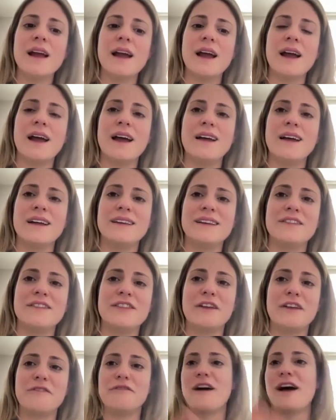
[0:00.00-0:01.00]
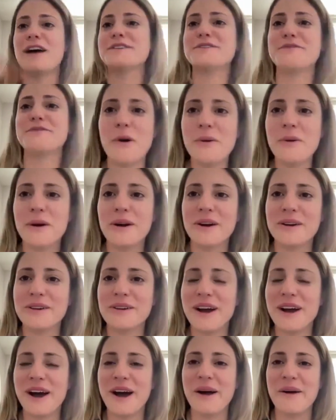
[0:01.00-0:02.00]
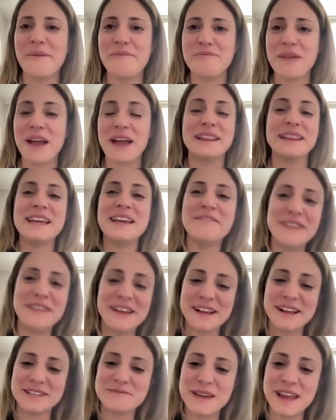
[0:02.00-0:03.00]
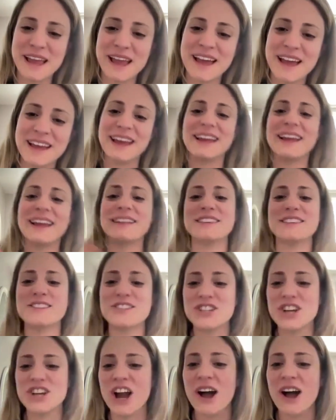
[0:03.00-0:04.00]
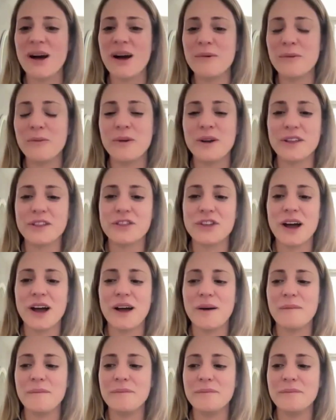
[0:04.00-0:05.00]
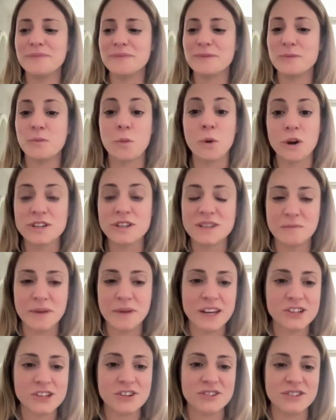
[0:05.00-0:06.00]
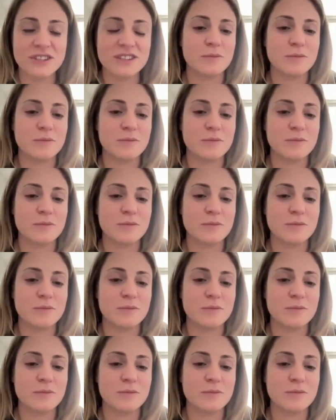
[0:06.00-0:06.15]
And then fast forward, um, I leave E S P N, I get this job with um, Words and Pictures.